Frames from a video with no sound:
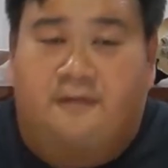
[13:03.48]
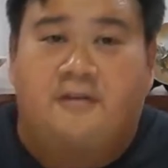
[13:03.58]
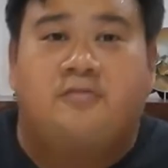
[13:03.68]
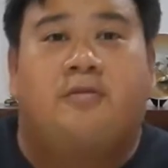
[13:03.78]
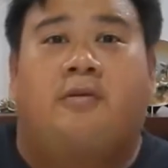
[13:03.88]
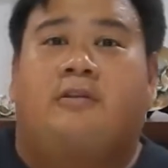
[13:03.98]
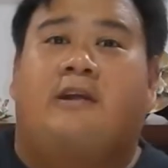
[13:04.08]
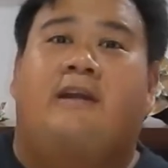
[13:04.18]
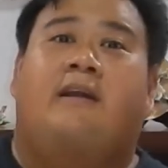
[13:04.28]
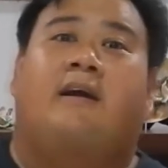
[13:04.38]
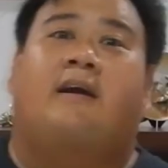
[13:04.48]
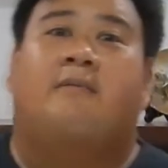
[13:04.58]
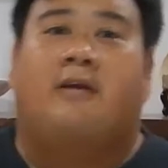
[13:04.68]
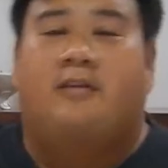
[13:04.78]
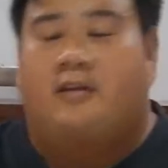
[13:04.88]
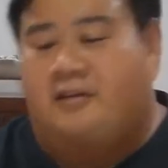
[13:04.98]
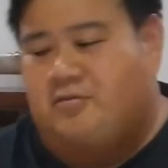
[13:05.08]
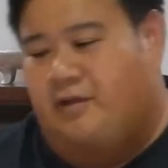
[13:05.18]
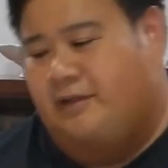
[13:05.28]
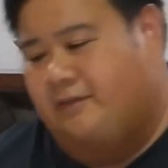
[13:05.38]
First, we will try the
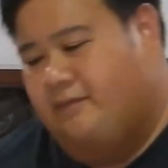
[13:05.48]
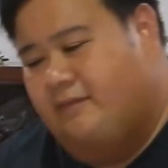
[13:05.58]
McDonald's one.